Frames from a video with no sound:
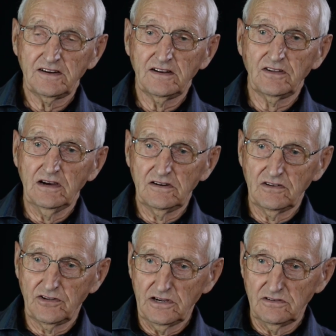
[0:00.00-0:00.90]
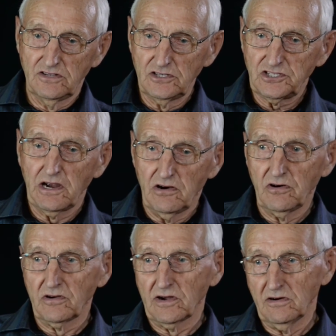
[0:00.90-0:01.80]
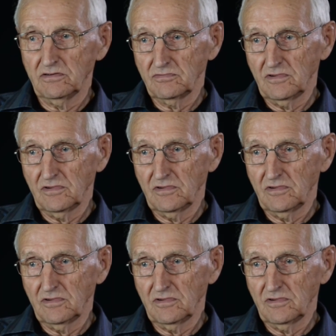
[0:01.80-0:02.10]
this area,